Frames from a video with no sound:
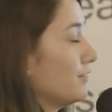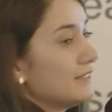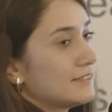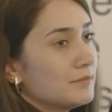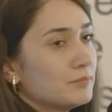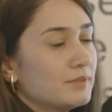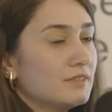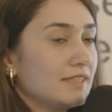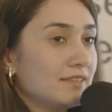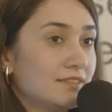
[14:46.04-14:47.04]
very
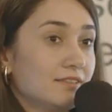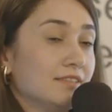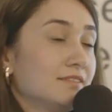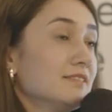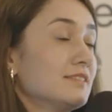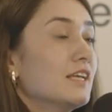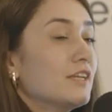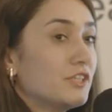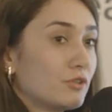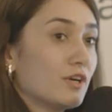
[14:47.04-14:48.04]
simple. It is
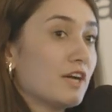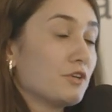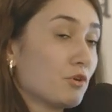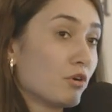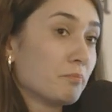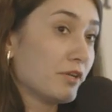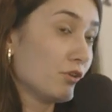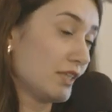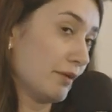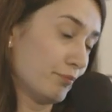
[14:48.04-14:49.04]
requiring your
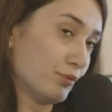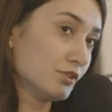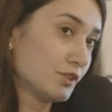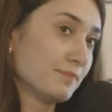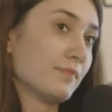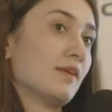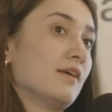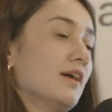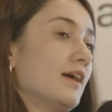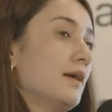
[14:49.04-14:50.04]
manual input,
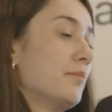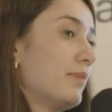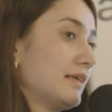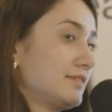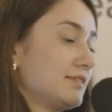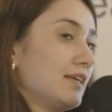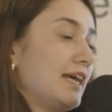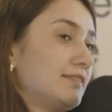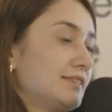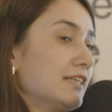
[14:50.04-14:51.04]
but
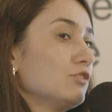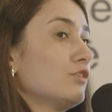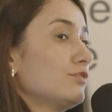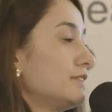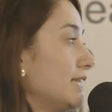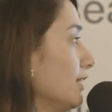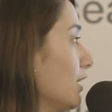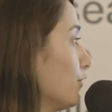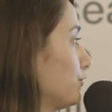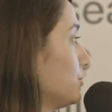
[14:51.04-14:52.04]
at the end of the day,
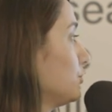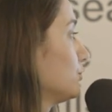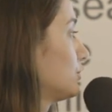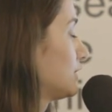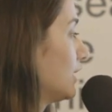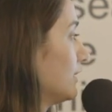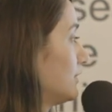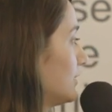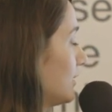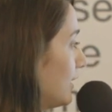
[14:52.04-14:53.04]
after you start
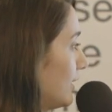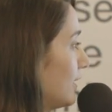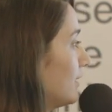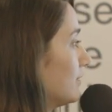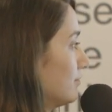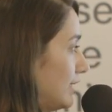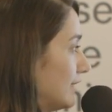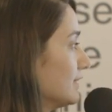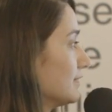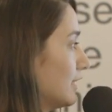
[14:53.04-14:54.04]

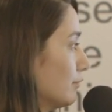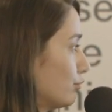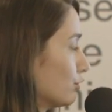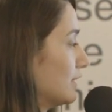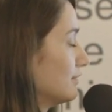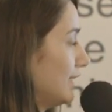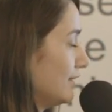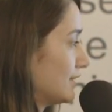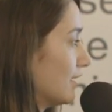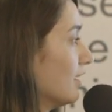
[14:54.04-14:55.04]
adding the input and
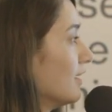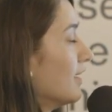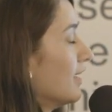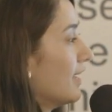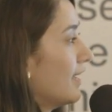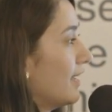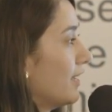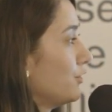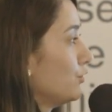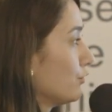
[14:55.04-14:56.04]
data,
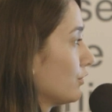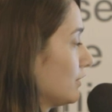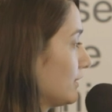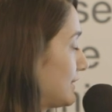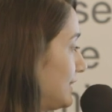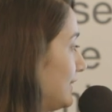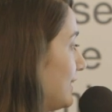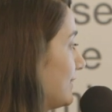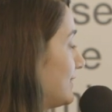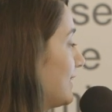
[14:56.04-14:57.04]
you will see
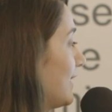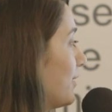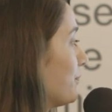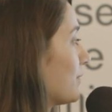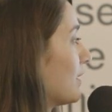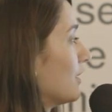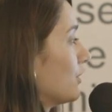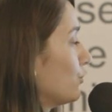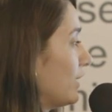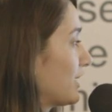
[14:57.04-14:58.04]
that
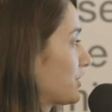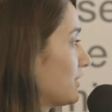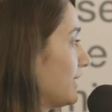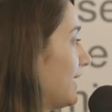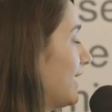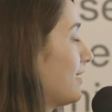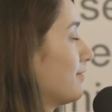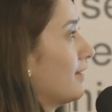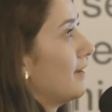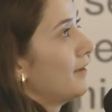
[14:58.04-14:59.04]
you actually
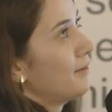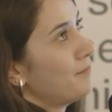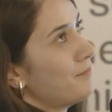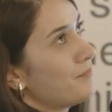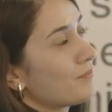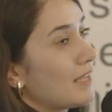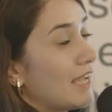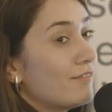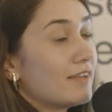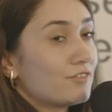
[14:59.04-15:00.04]
have
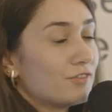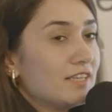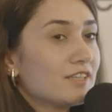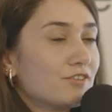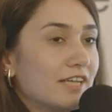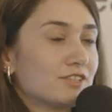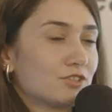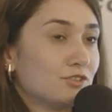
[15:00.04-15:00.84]
a really great